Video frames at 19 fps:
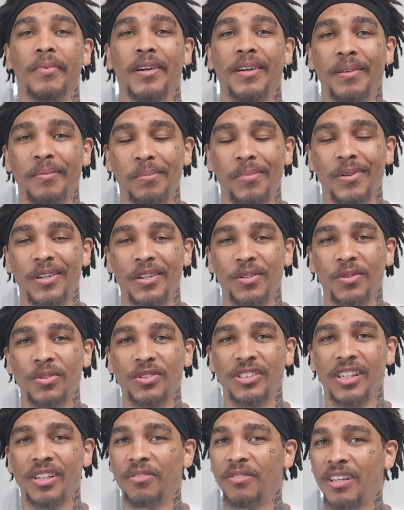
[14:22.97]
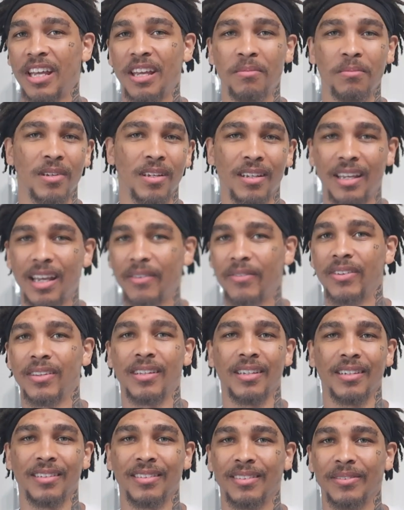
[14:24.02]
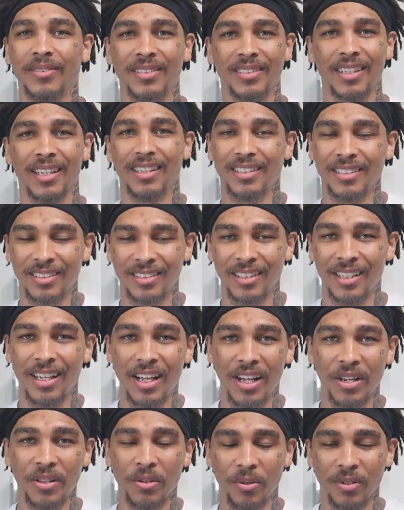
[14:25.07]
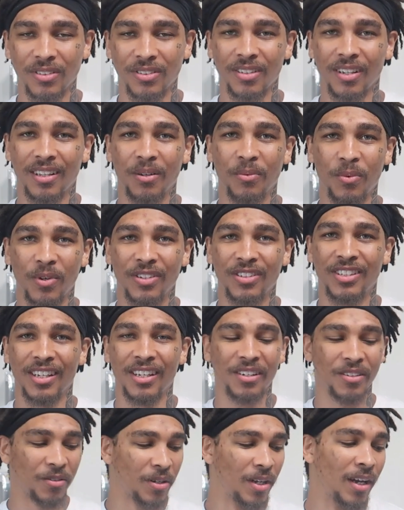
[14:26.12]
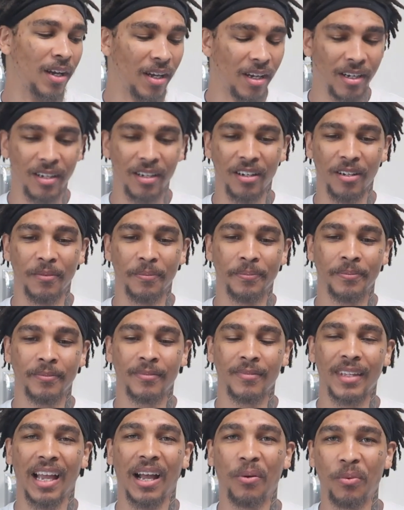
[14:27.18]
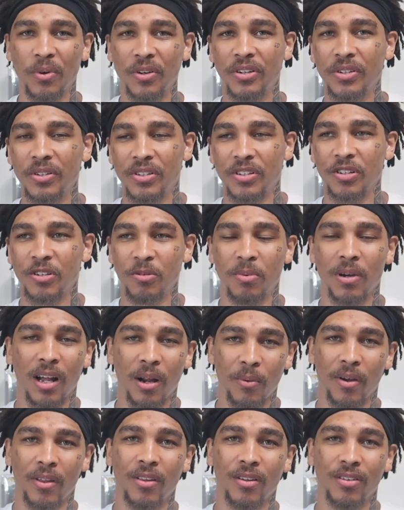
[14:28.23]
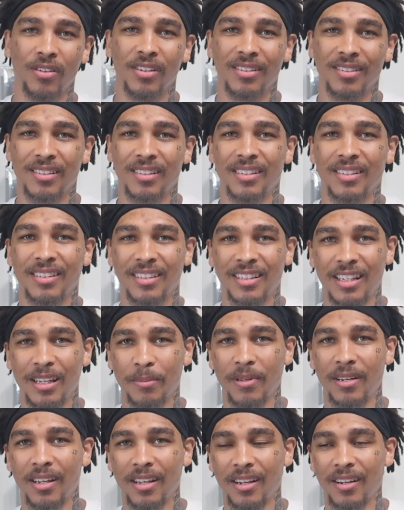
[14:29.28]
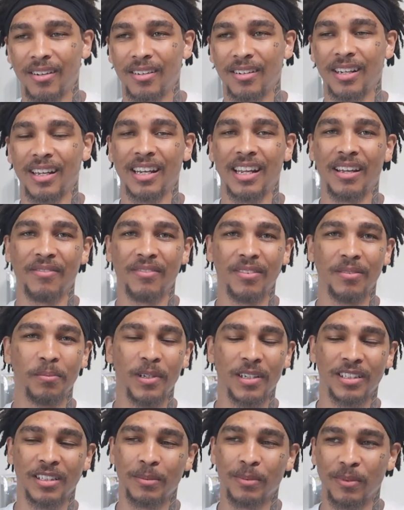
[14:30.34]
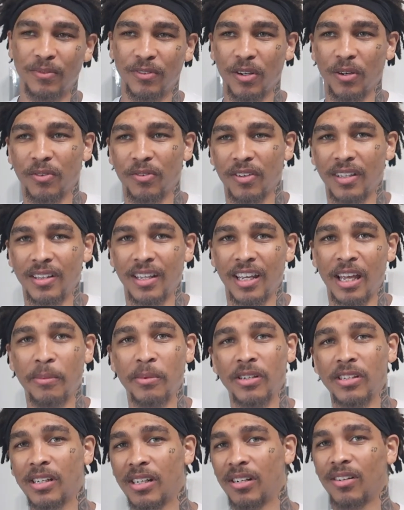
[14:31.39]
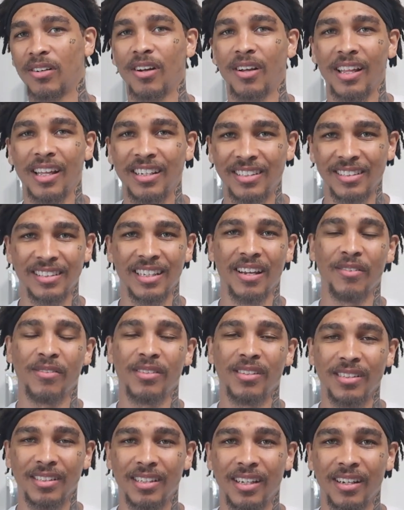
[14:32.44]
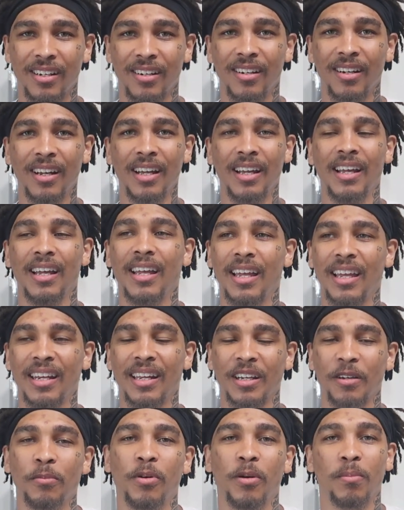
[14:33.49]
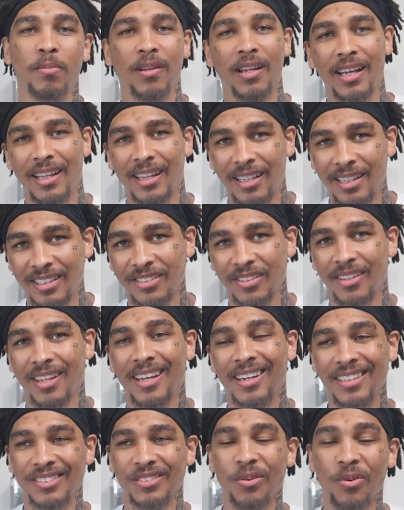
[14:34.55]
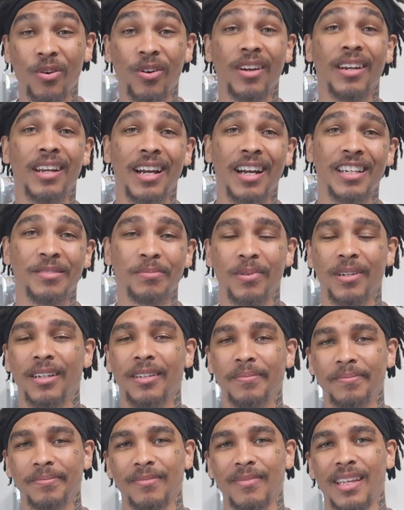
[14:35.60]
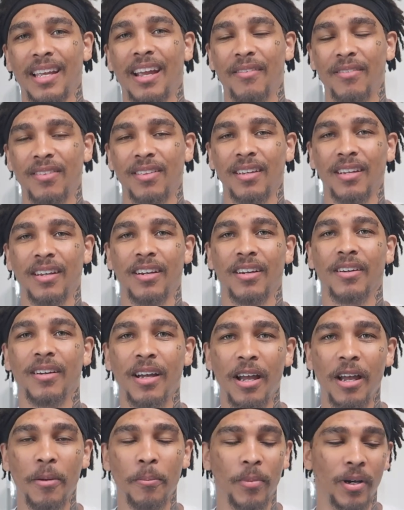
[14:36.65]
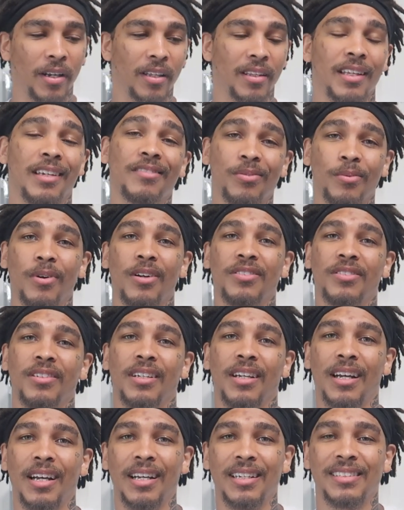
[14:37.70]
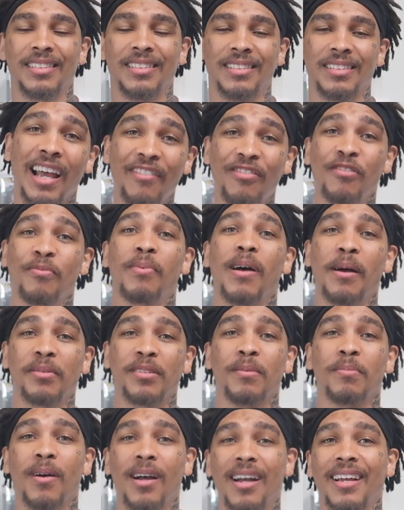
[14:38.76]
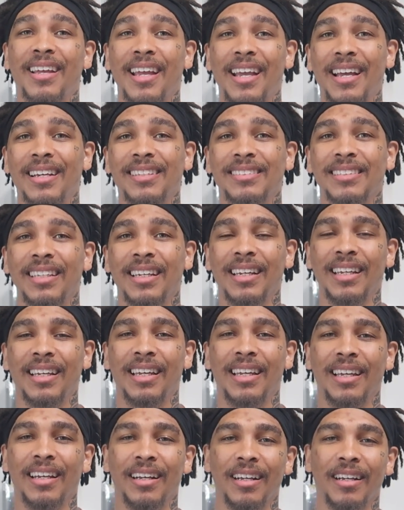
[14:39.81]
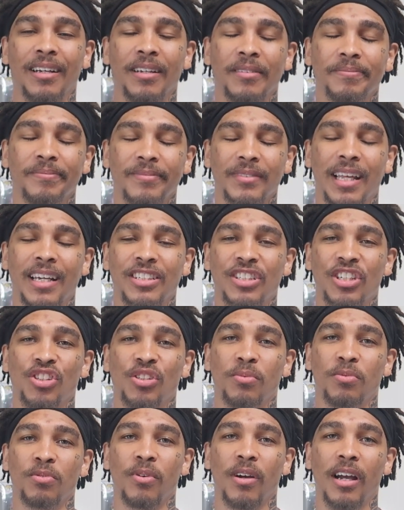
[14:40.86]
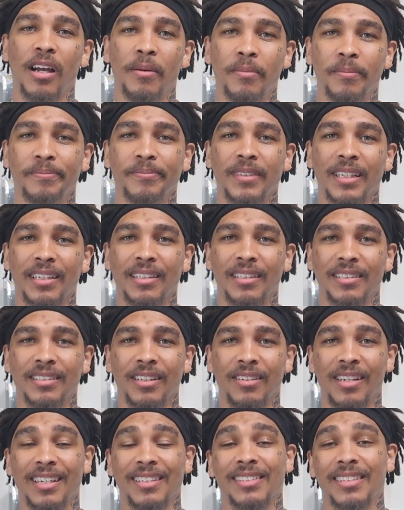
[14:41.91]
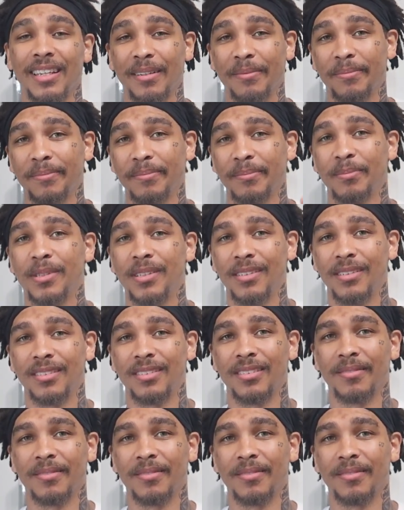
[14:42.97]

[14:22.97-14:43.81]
a pretty cool channel, gaming, everything. We're just gonna throw this all in one channel. I would do two, but I'd rather just keep it here and not have a mix of go find the gaming channel and all that. Just everything's here, and I can put playlists so that it's organized, but everything's here. But thanks for watching, guys. It's Life of Pops, the podcast. Like, share, subscribe. Until next time, peace.